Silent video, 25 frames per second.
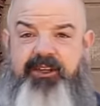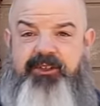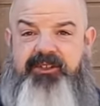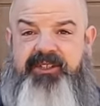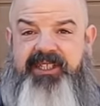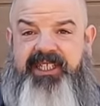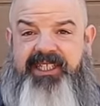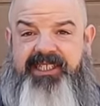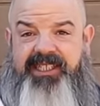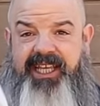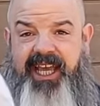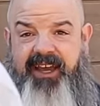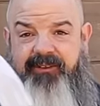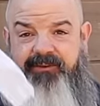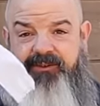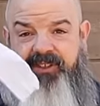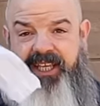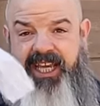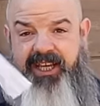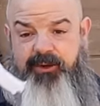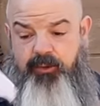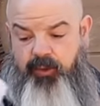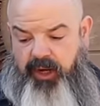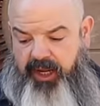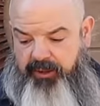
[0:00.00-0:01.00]
use these
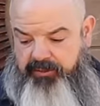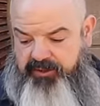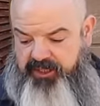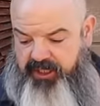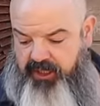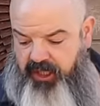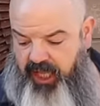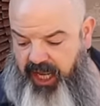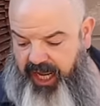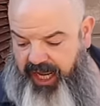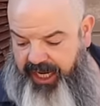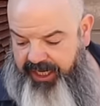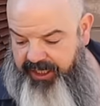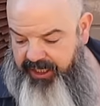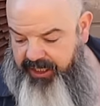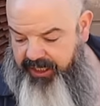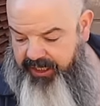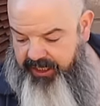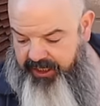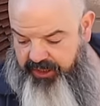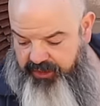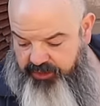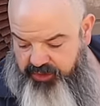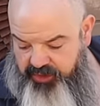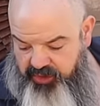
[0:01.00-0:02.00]
F10 wipes a lot.
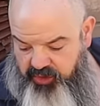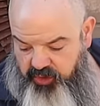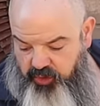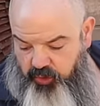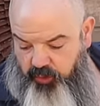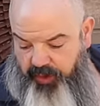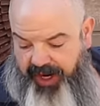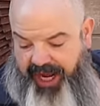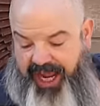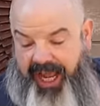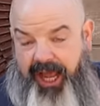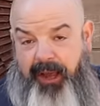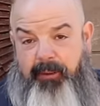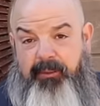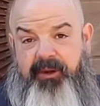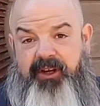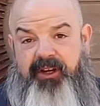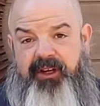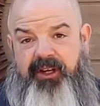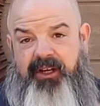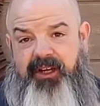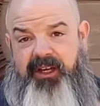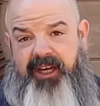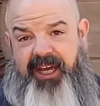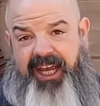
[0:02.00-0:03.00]
You just grab
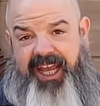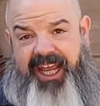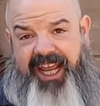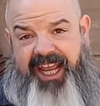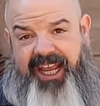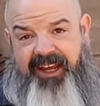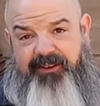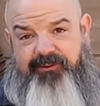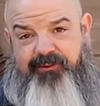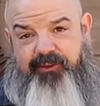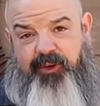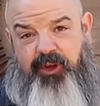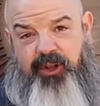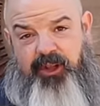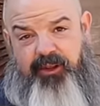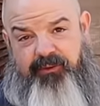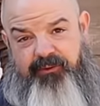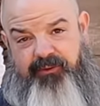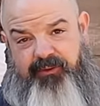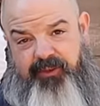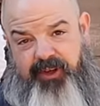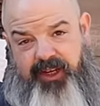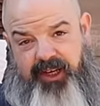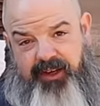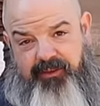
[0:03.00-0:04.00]
a handful
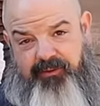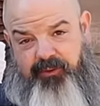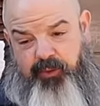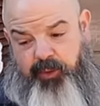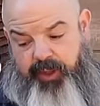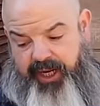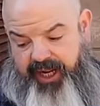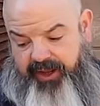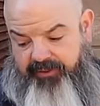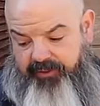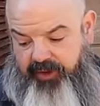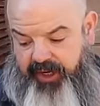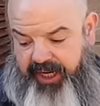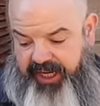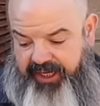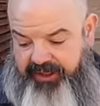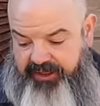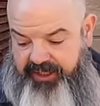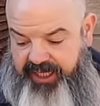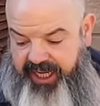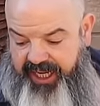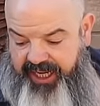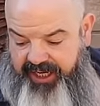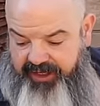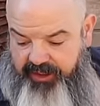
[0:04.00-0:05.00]
of, of whatever
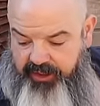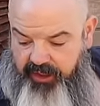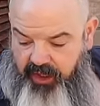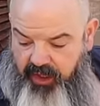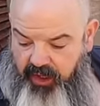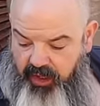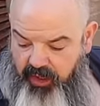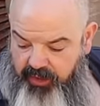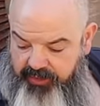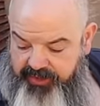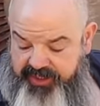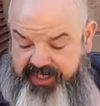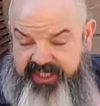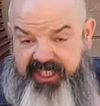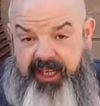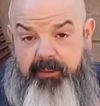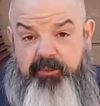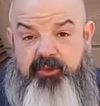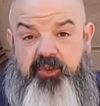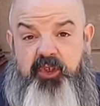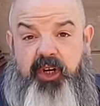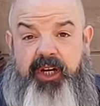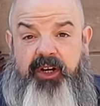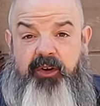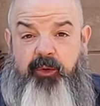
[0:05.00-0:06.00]
and, and all the
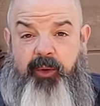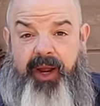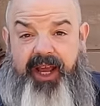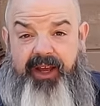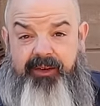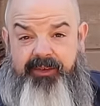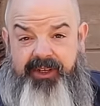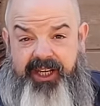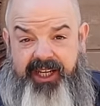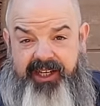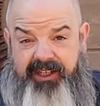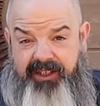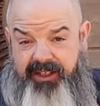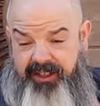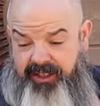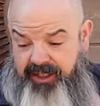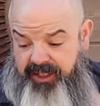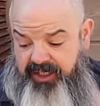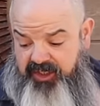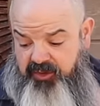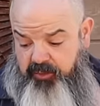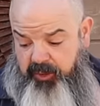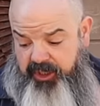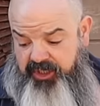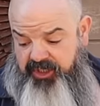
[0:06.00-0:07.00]
substrate around it,
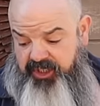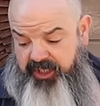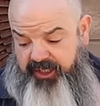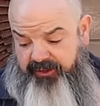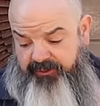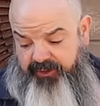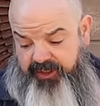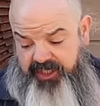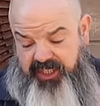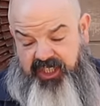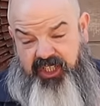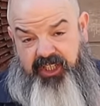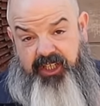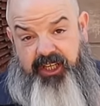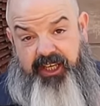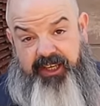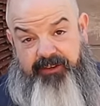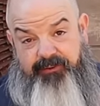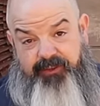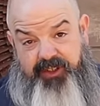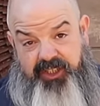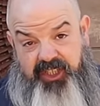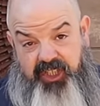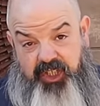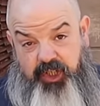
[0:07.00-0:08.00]
especially if it's,
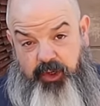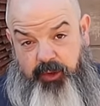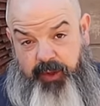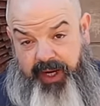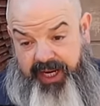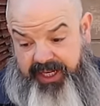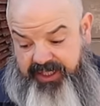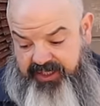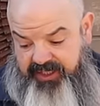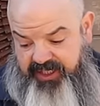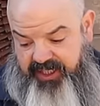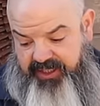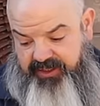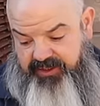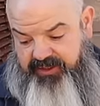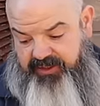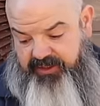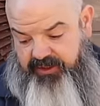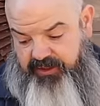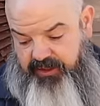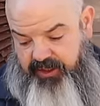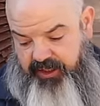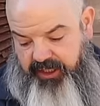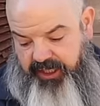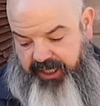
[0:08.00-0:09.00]
if it's urates
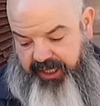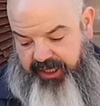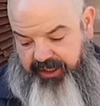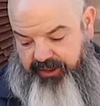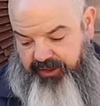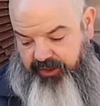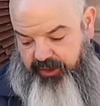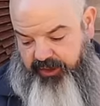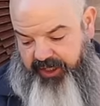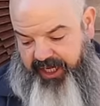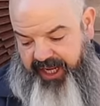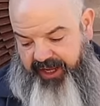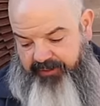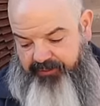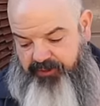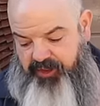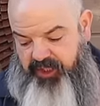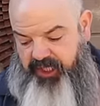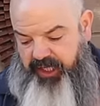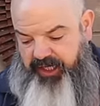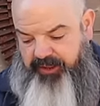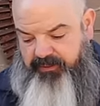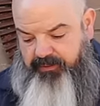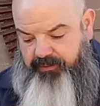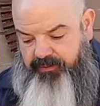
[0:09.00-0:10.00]
because uh, you're going to have
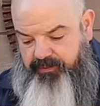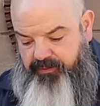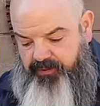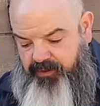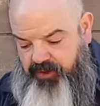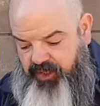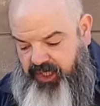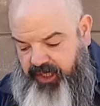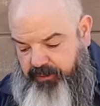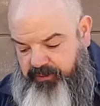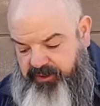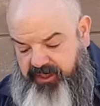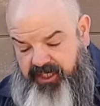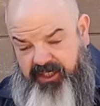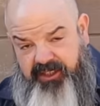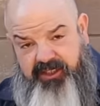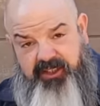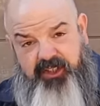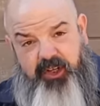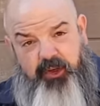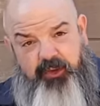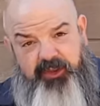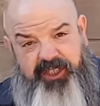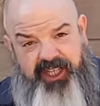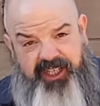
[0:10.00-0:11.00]
chick, chips that's
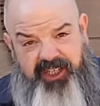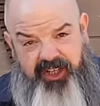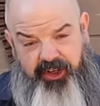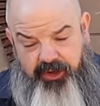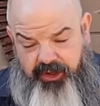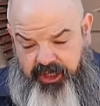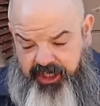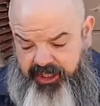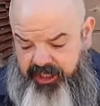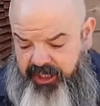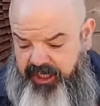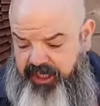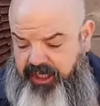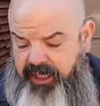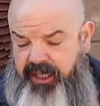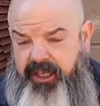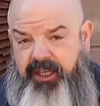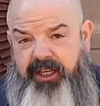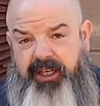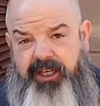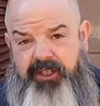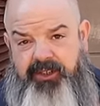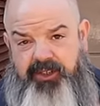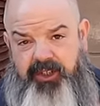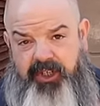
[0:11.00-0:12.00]
soaked in urine.
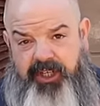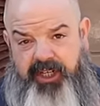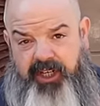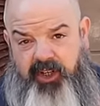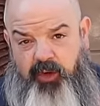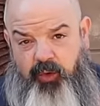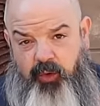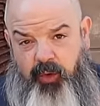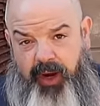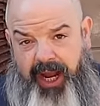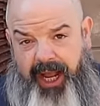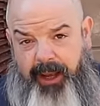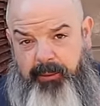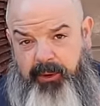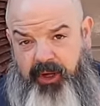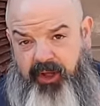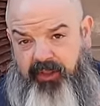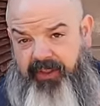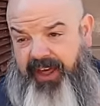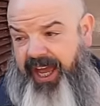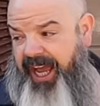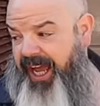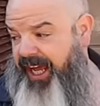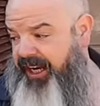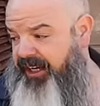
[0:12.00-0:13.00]
So you're going to grab all
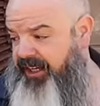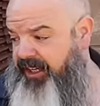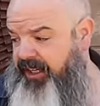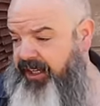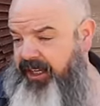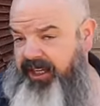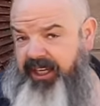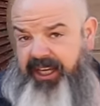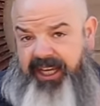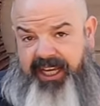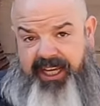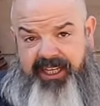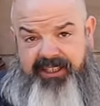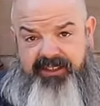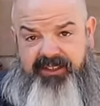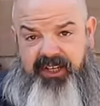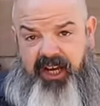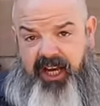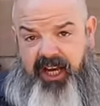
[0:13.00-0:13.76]
that and